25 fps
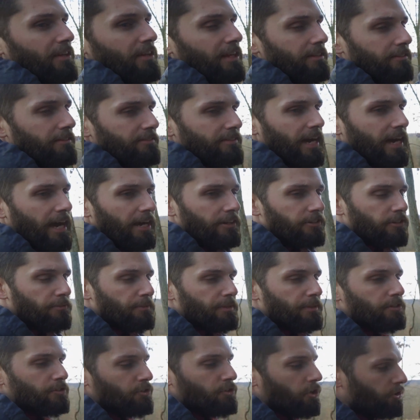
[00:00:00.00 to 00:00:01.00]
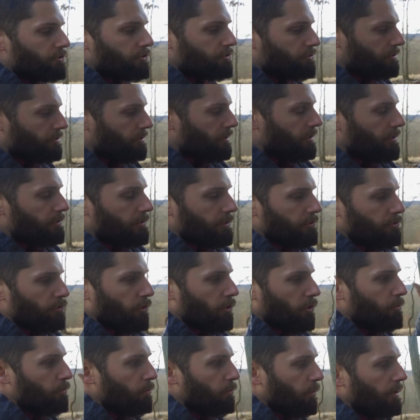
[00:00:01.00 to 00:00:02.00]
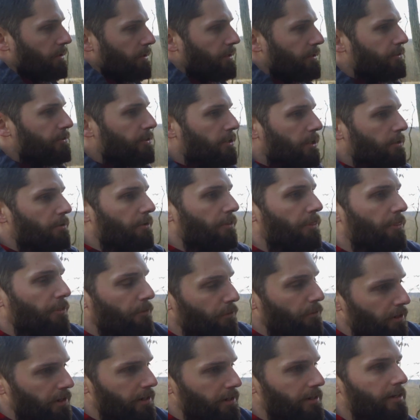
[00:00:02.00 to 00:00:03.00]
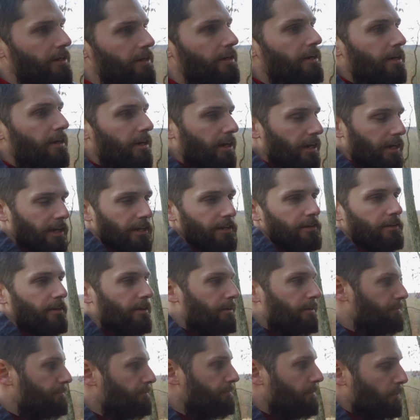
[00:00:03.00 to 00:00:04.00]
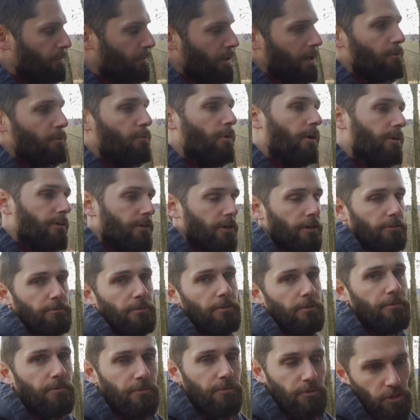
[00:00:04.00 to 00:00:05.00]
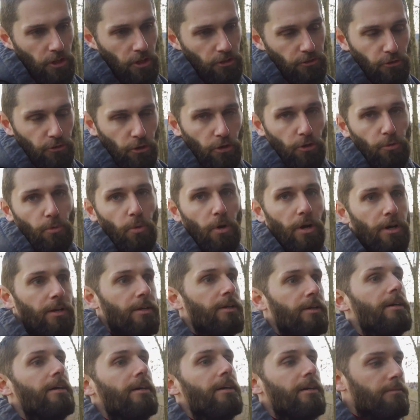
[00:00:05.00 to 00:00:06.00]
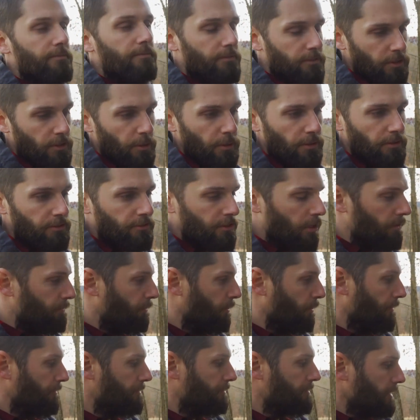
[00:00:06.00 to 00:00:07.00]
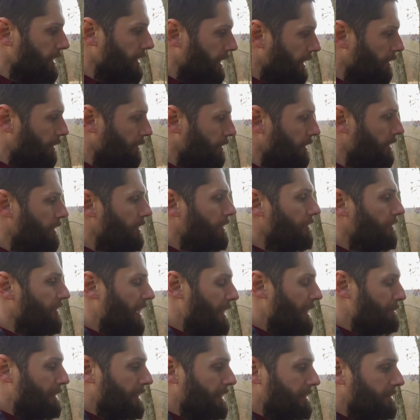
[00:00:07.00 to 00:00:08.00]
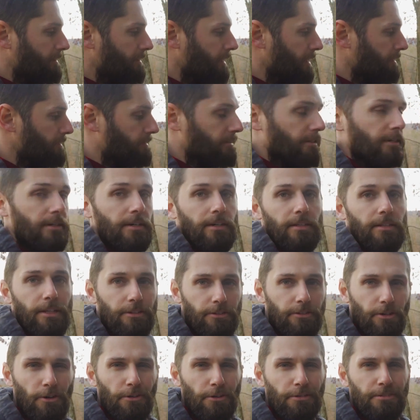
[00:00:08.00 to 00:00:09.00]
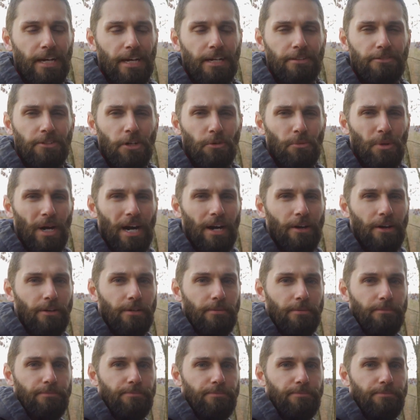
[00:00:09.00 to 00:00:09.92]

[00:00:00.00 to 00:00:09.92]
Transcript: the inside. It's gonna be charge controller 1, 2, and 3, and array 1 goes with charge controller 1, so on and so forth. So that makes sense. Let's go inside and start wiring.